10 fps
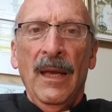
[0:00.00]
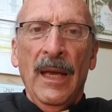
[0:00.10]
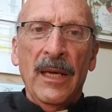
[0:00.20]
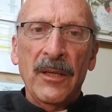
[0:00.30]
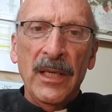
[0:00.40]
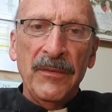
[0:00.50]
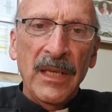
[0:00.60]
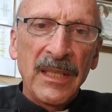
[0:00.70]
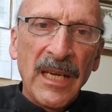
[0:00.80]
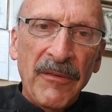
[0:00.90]
And good evening
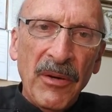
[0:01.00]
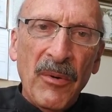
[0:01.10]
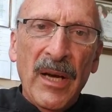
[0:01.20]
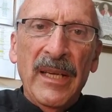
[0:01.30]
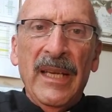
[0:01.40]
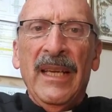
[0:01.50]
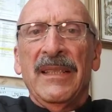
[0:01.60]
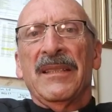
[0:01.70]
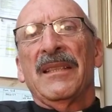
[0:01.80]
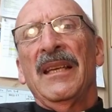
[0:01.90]
to everyone.
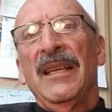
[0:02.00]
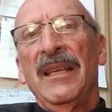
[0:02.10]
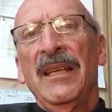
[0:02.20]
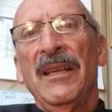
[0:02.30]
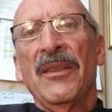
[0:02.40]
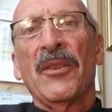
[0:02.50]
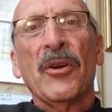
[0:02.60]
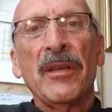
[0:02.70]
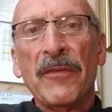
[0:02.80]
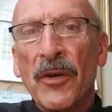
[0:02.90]
It's the
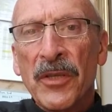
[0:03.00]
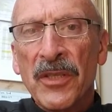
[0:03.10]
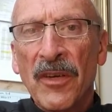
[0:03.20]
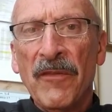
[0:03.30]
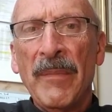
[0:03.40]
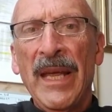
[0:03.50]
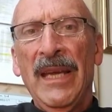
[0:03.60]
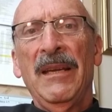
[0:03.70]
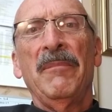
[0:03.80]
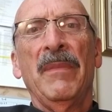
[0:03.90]
31st of
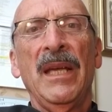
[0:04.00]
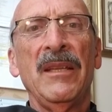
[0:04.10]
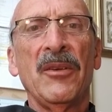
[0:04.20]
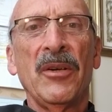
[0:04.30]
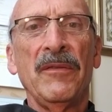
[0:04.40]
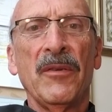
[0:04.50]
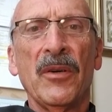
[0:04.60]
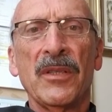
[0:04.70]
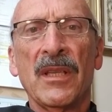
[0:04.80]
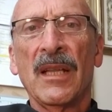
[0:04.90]
May, May
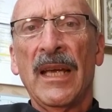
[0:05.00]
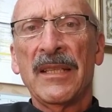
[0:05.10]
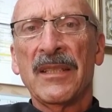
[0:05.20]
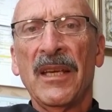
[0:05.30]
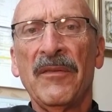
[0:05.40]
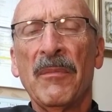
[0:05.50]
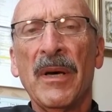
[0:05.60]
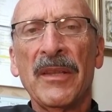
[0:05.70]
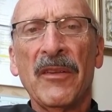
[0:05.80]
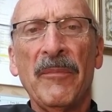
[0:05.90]
31st, the last day of the
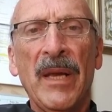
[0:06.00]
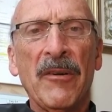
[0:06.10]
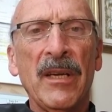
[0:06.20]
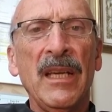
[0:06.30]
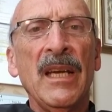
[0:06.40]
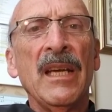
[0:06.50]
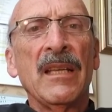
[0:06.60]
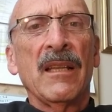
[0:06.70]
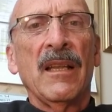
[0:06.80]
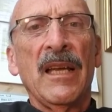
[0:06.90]
month of Mary,
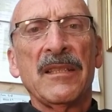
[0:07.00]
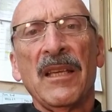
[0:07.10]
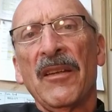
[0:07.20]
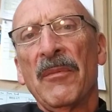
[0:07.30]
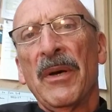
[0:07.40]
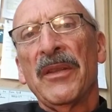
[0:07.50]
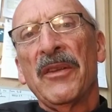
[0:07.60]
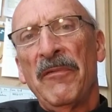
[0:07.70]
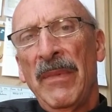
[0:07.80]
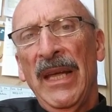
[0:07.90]
the last day of the month
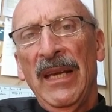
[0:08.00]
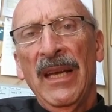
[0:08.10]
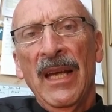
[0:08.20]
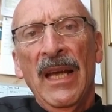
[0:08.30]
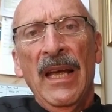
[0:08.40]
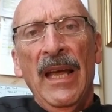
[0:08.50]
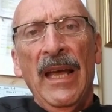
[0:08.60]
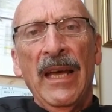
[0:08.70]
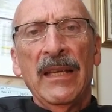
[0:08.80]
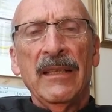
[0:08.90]
of May.
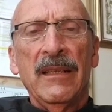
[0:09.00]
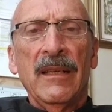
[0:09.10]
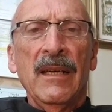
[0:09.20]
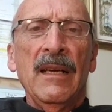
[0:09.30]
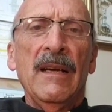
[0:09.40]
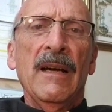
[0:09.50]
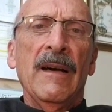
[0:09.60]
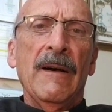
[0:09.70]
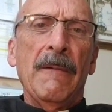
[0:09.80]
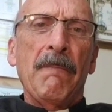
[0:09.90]
And
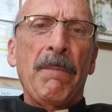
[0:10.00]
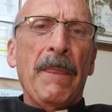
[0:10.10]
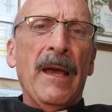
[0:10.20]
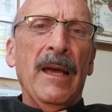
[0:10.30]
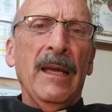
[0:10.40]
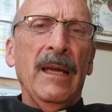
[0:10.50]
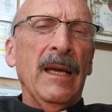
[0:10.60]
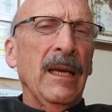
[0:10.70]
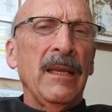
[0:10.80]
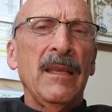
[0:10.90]

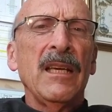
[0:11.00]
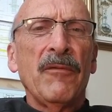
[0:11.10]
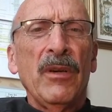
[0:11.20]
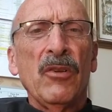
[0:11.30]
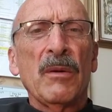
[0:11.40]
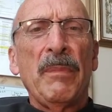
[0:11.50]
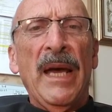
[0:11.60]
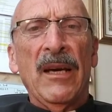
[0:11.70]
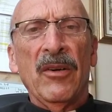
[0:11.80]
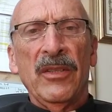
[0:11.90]
I think if we look
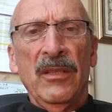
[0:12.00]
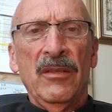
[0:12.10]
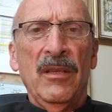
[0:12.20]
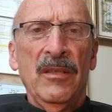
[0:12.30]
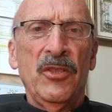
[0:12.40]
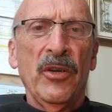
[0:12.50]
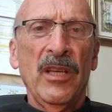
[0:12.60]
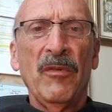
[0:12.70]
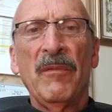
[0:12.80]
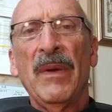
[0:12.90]
back on the journey
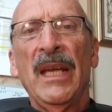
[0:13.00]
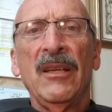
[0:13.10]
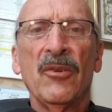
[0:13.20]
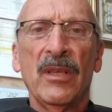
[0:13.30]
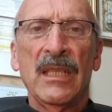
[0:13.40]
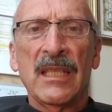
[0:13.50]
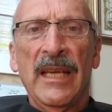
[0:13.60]
we've made during this